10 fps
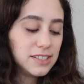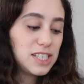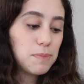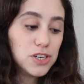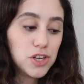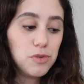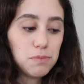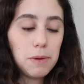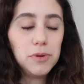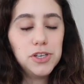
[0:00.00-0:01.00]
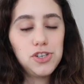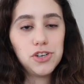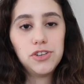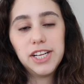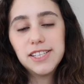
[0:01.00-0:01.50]
especially with my bullet
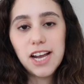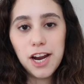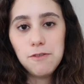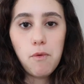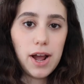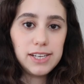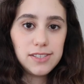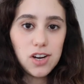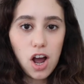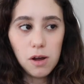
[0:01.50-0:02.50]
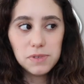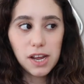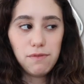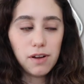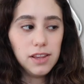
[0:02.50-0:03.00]
journal, that's kind of why I stopped.
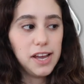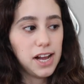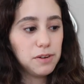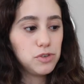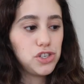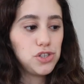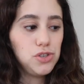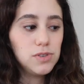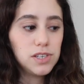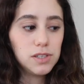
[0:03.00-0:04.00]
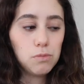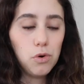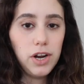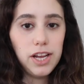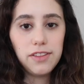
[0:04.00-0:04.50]
I felt like I would just use it in the
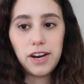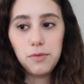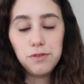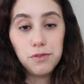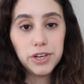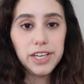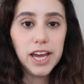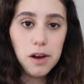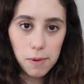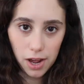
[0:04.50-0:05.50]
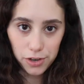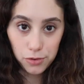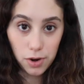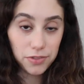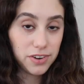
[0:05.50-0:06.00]
morning and then I would forget about
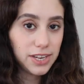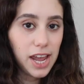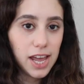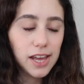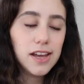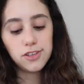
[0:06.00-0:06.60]
it throughout the day.